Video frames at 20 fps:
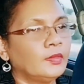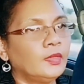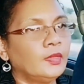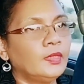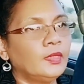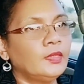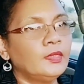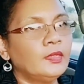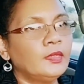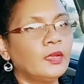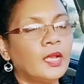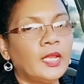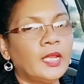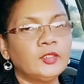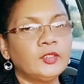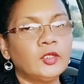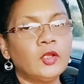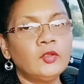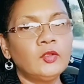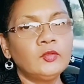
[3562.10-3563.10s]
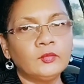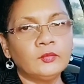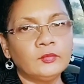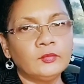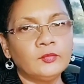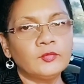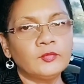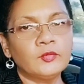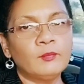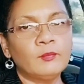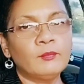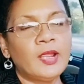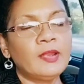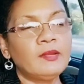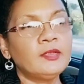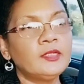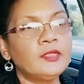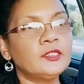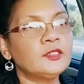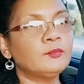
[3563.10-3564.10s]
in their adulthood through
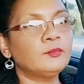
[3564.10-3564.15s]
marriage.